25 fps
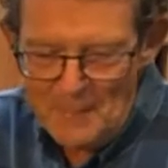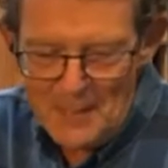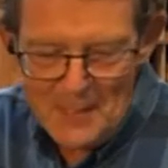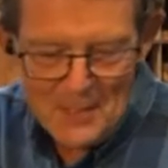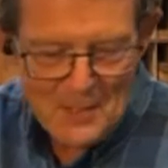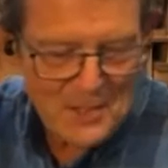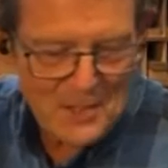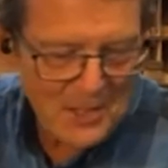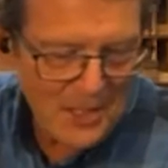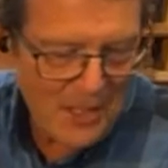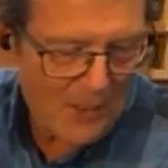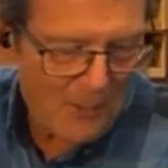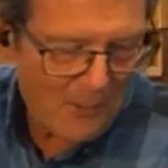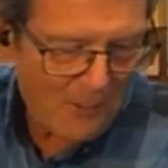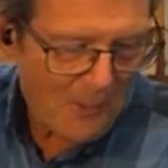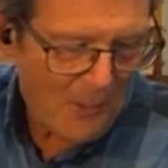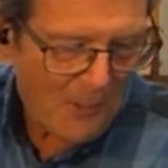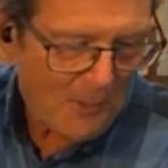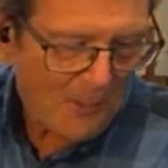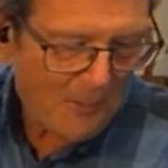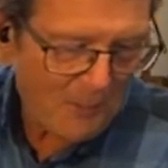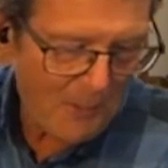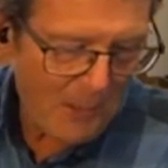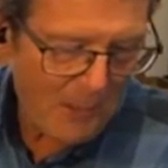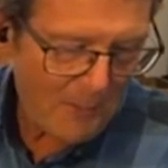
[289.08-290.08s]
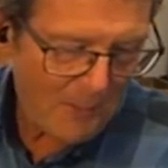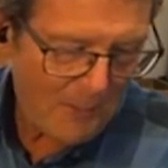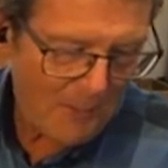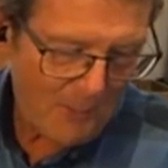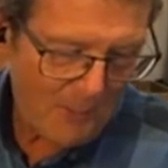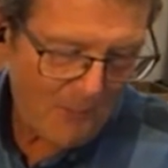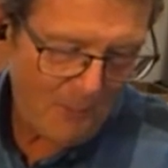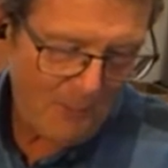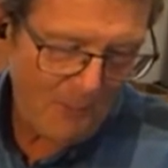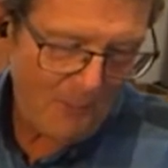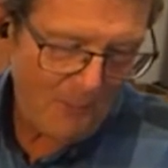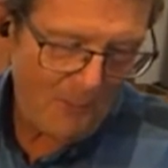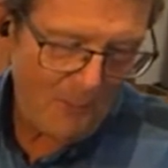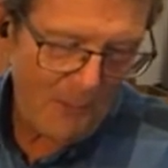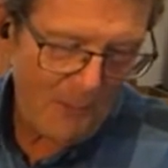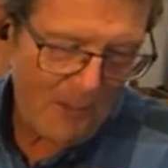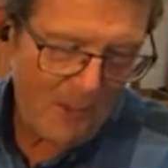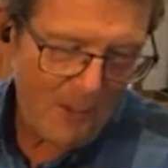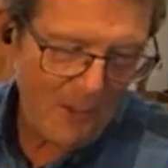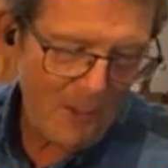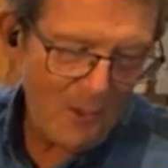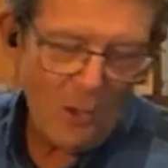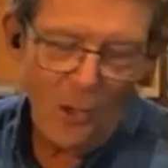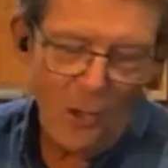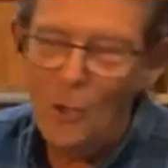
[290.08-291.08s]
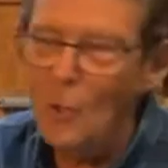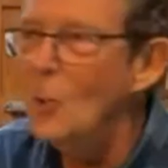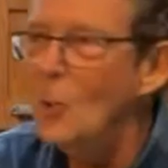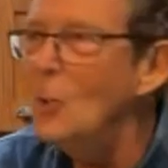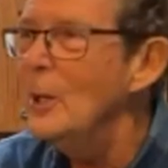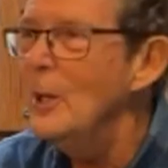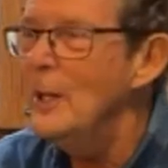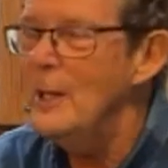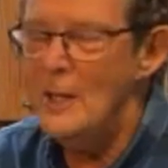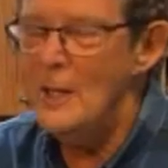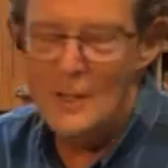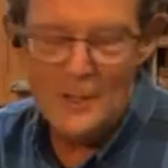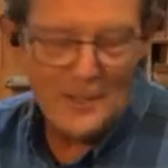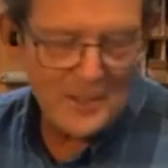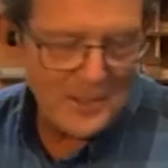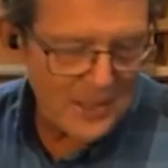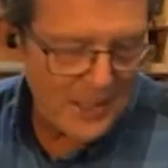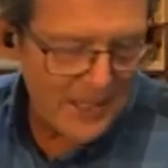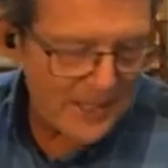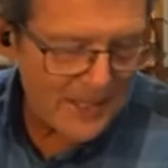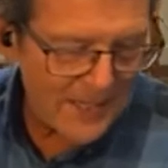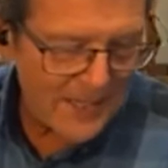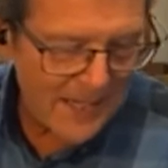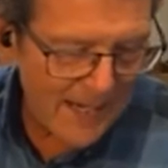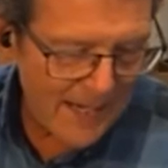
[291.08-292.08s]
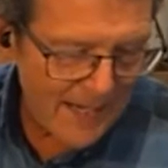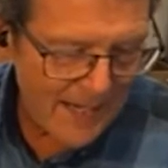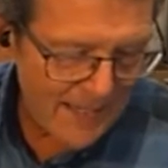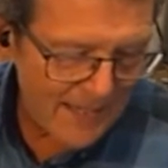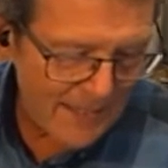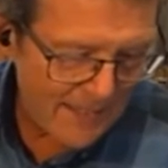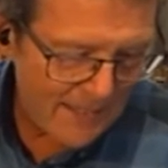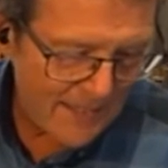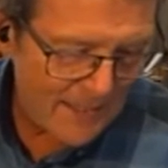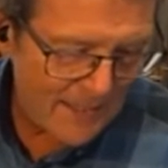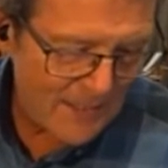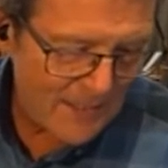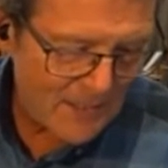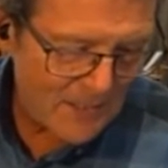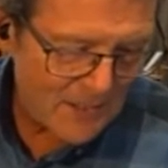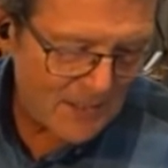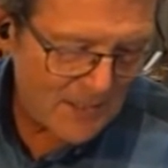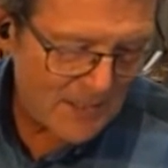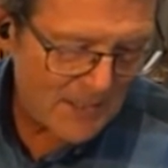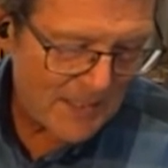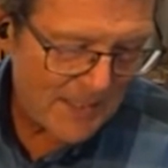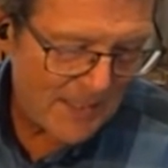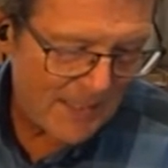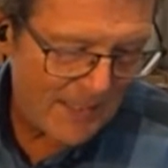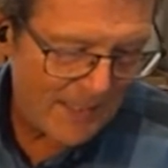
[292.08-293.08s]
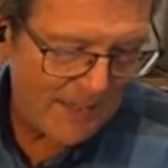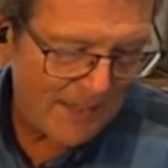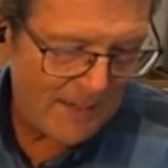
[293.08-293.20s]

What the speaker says: So our goal here today is